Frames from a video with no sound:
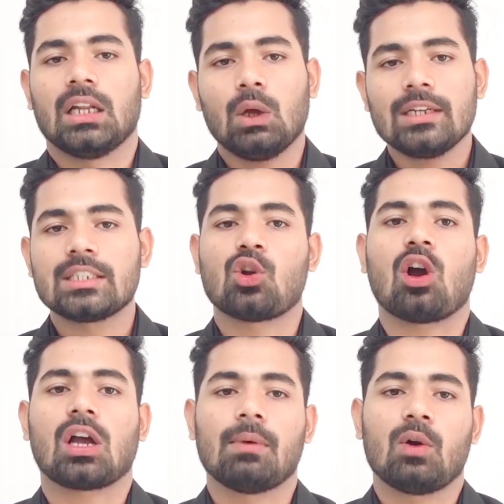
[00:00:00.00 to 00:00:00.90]
Now let's
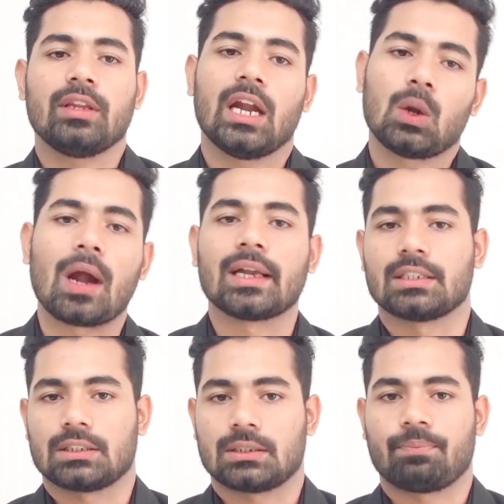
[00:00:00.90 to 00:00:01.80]
talk about the
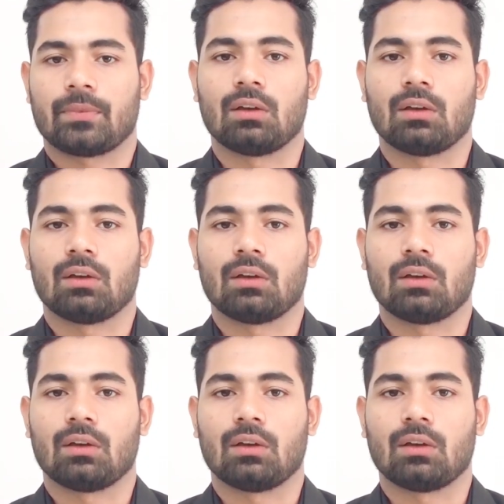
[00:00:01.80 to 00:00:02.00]
advantages.